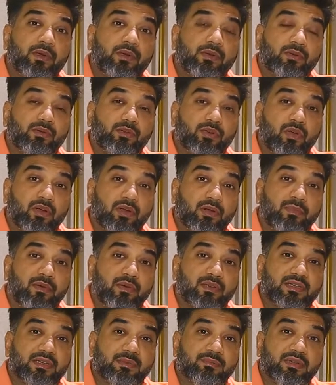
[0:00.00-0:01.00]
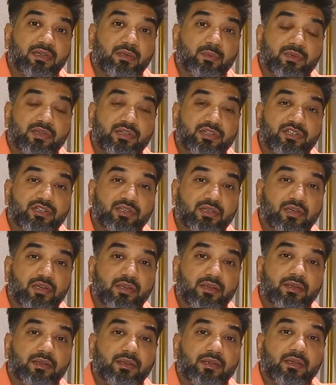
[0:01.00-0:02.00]
wanted to talk about something which
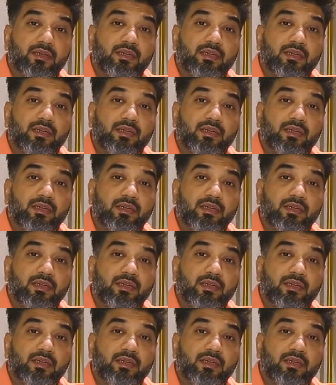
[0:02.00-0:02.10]
uh,